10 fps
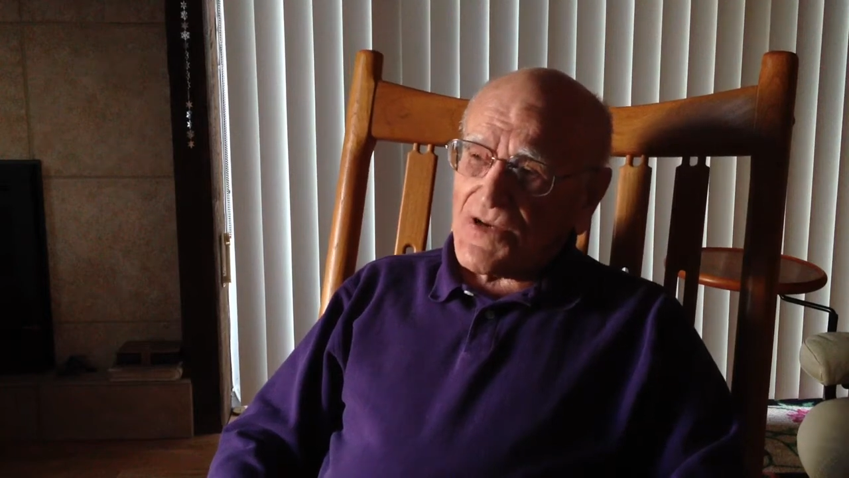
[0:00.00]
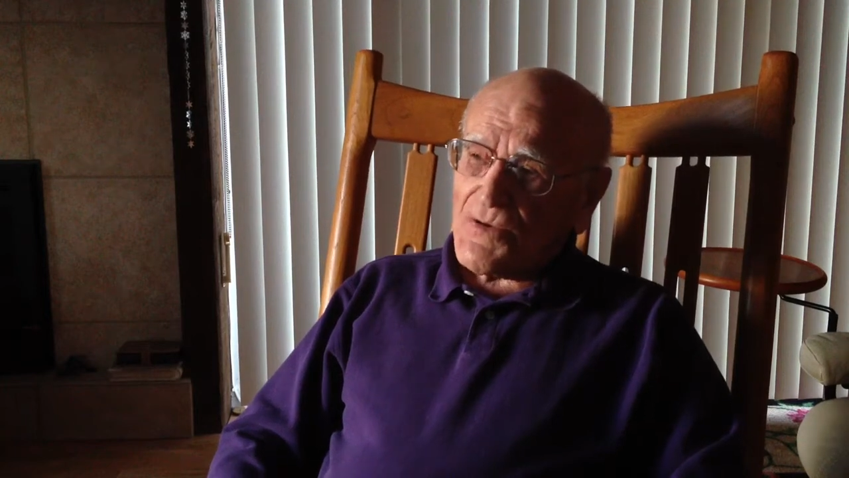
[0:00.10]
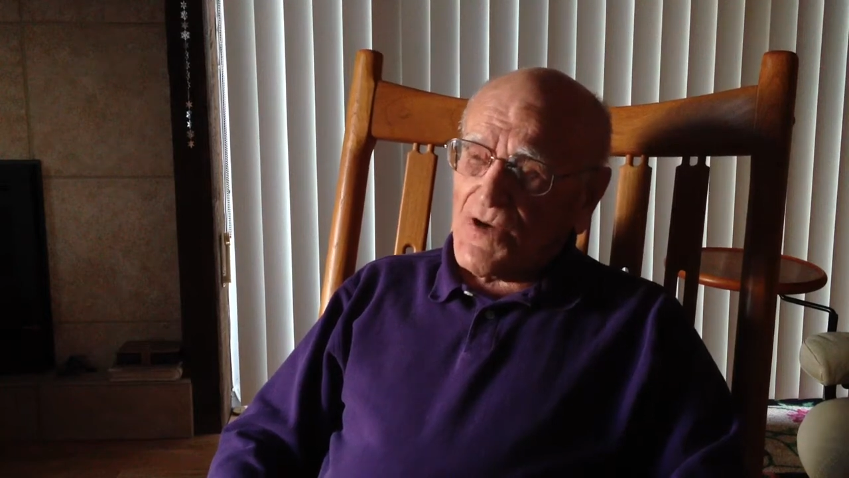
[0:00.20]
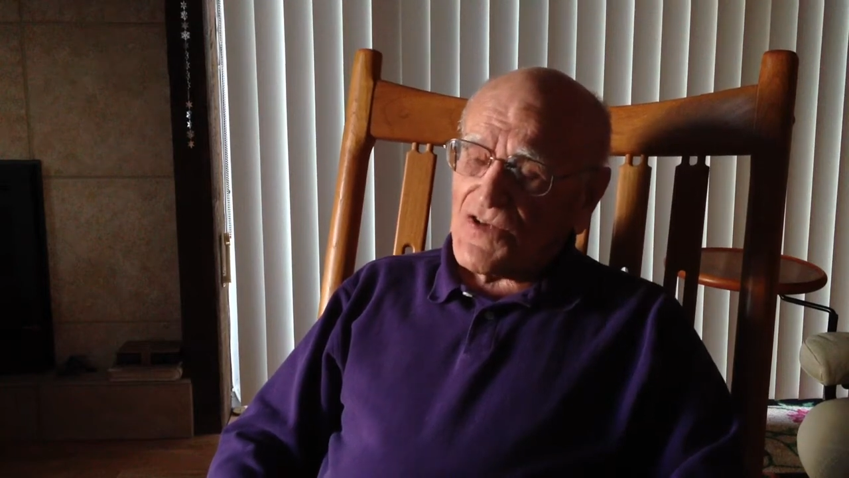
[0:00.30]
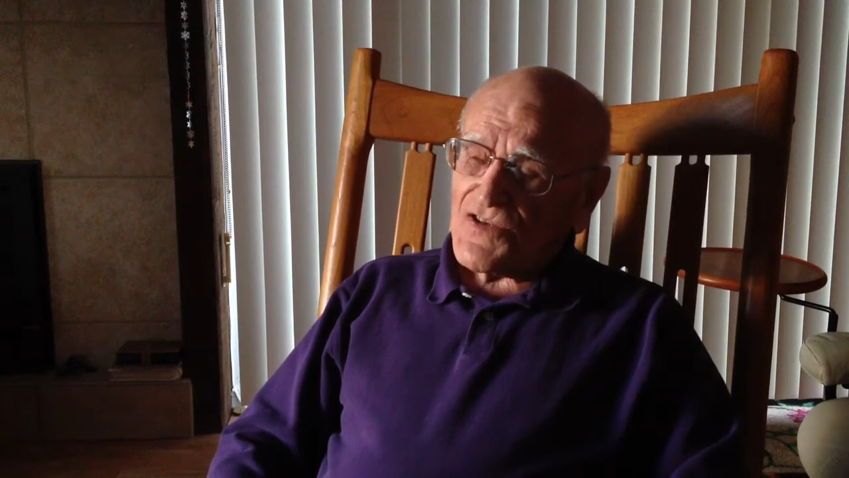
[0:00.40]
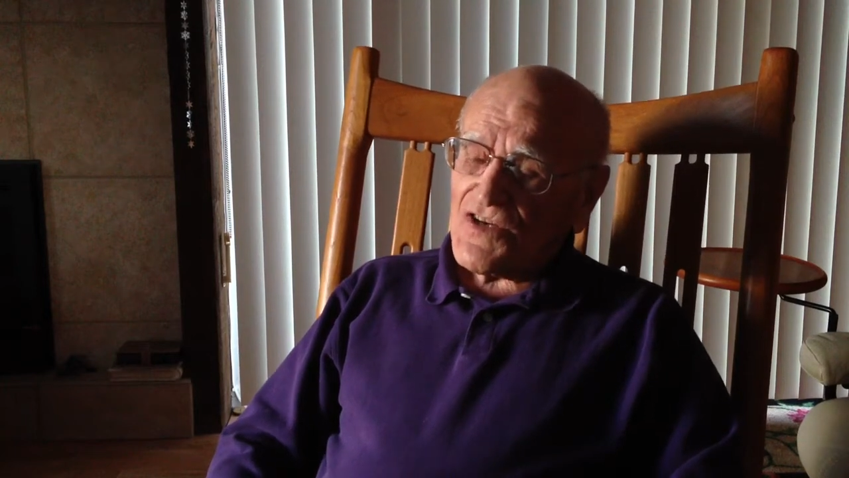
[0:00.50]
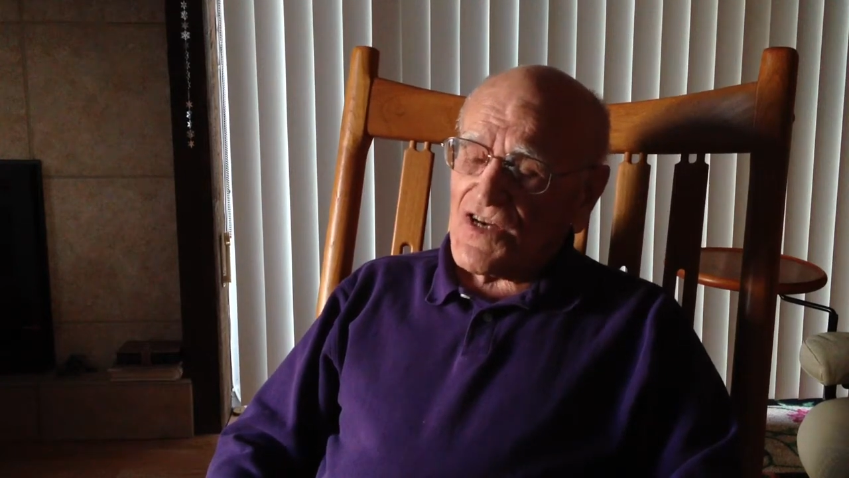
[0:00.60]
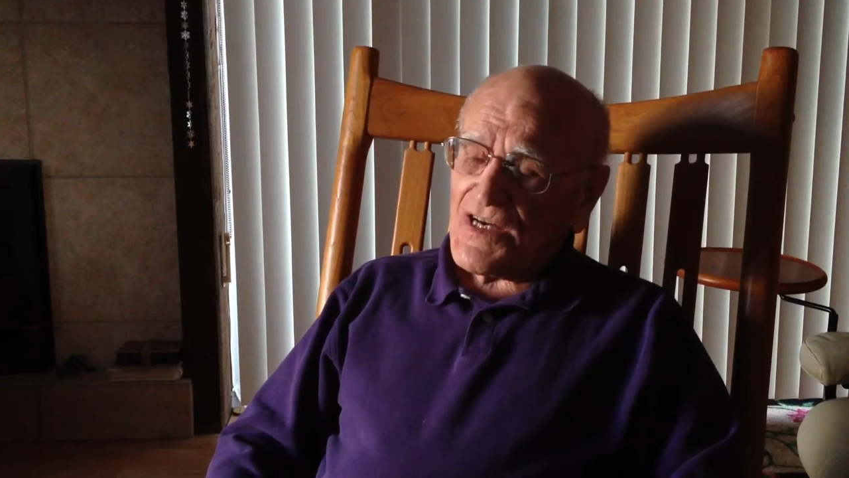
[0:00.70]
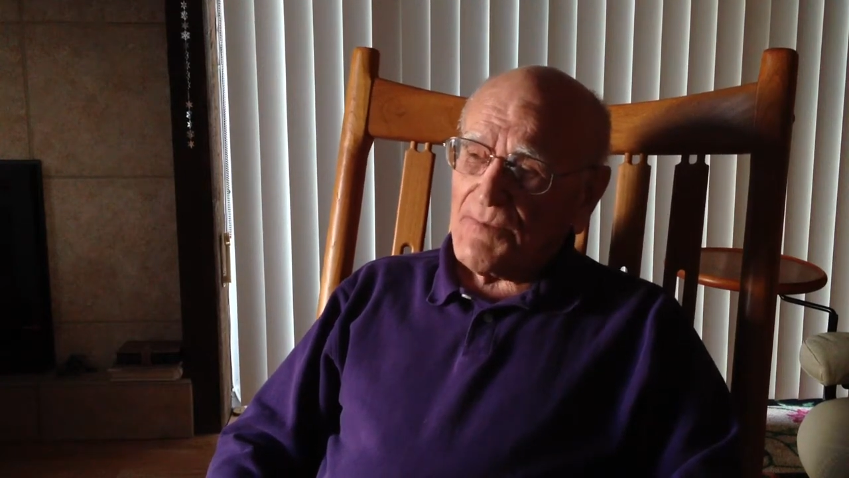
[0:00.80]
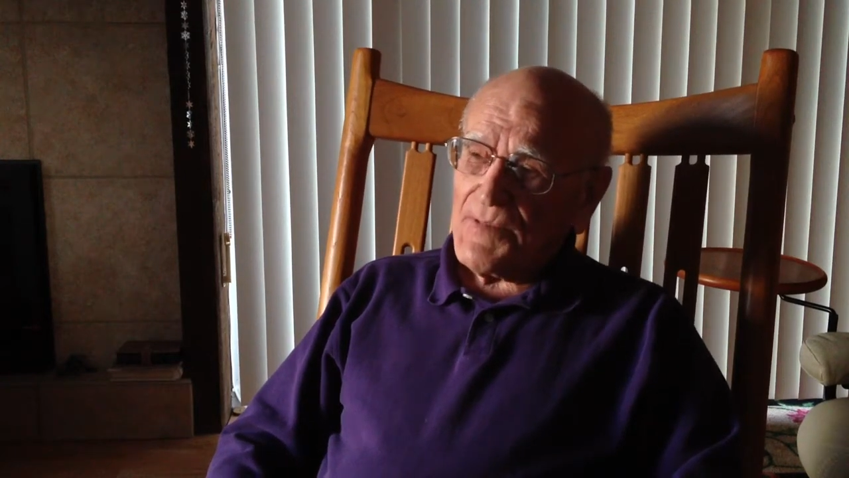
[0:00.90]
they were all shot
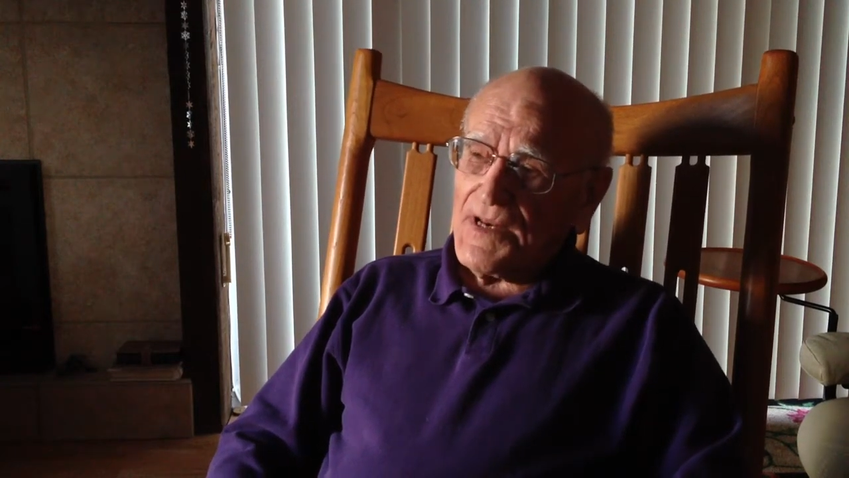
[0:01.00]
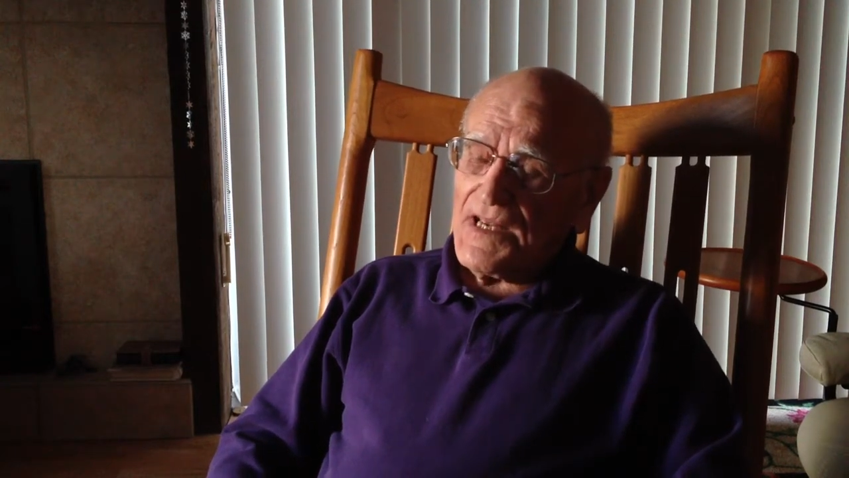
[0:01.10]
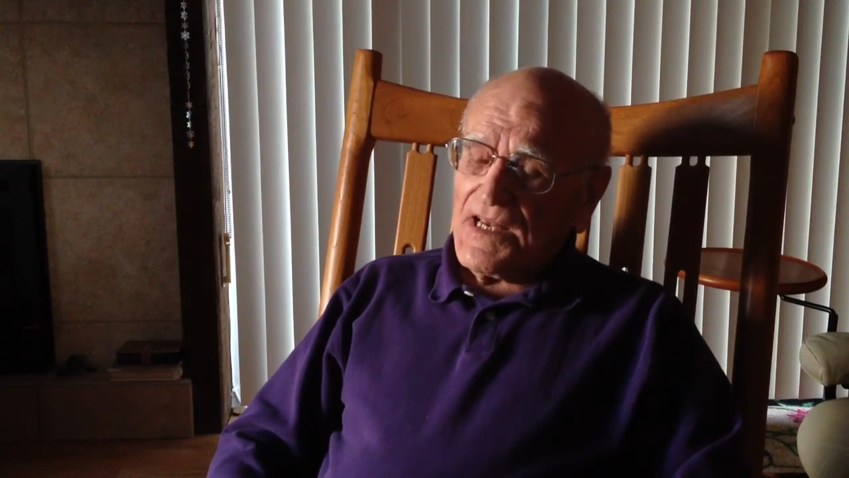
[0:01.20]
up. And